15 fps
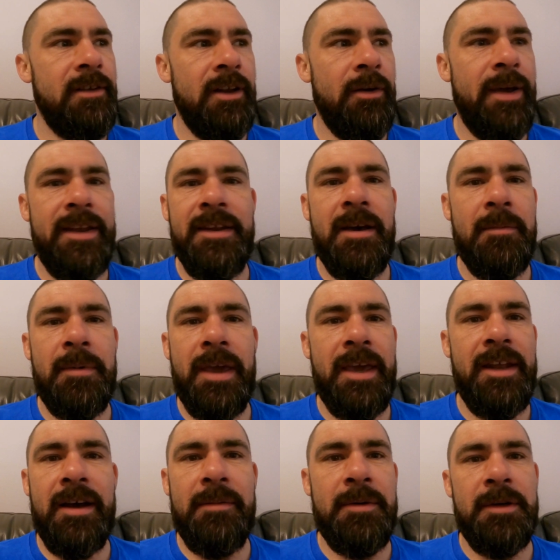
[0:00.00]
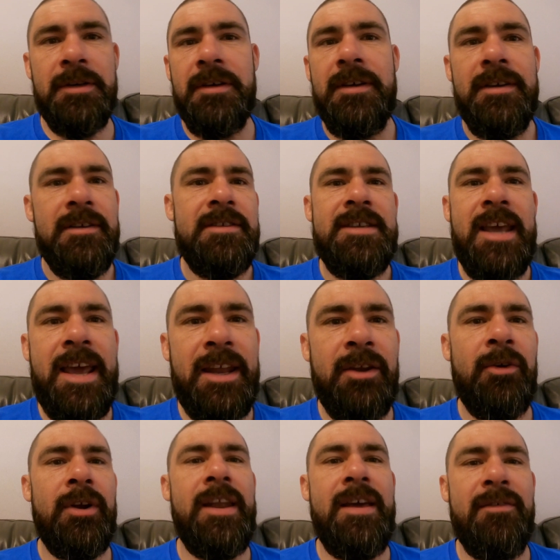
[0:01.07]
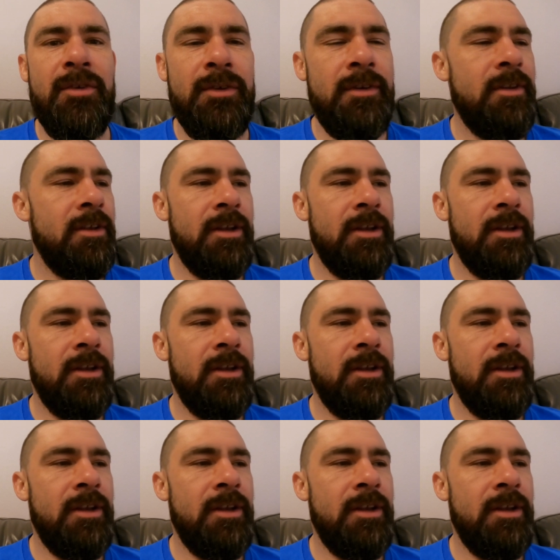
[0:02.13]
you know, end up getting up at 10 or 11,